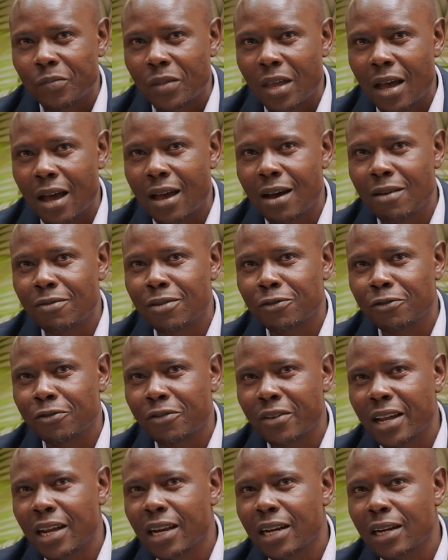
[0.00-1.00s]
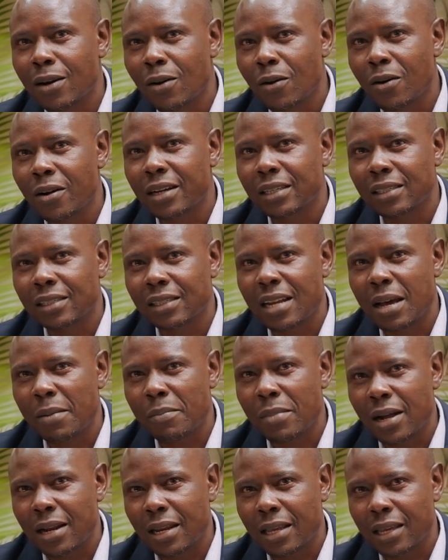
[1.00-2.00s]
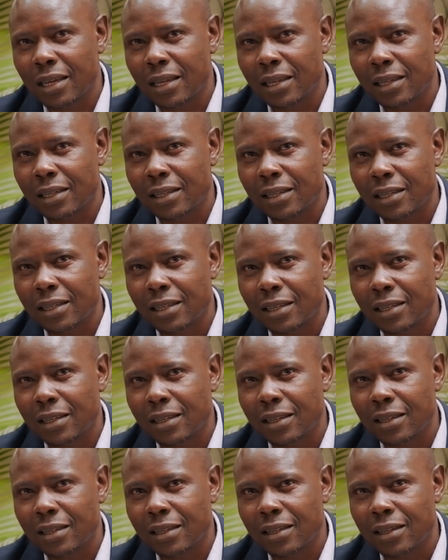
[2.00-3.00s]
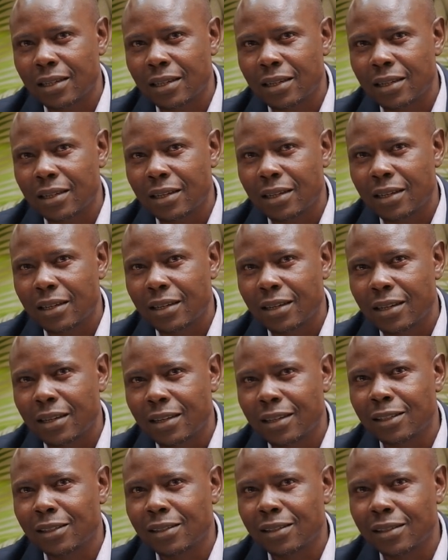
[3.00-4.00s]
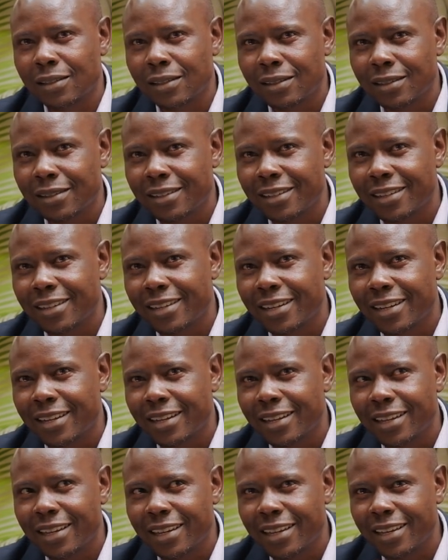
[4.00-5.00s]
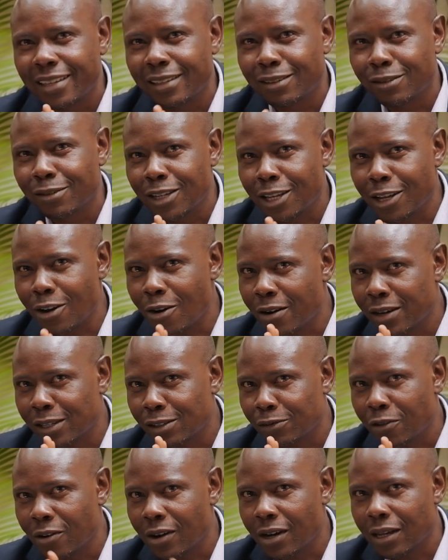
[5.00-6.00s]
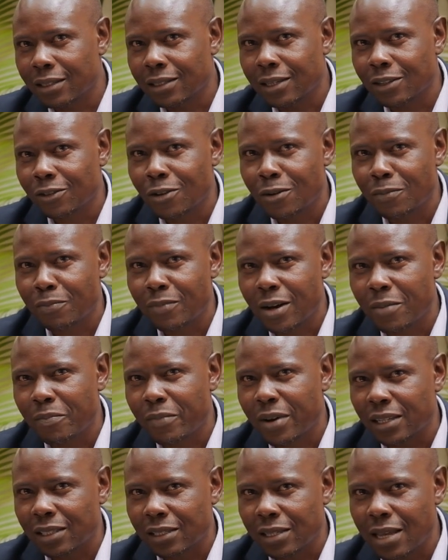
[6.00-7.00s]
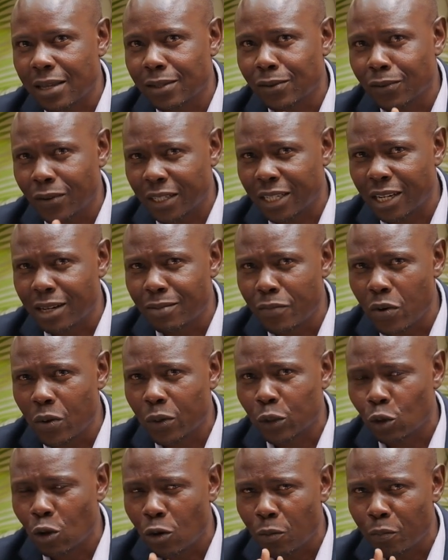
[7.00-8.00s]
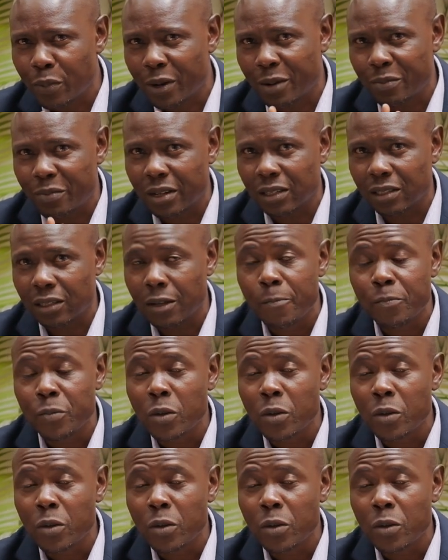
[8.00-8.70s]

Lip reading: I have a friend, Lawrence Namale. He always focuses on purpose. He has written books on purpose.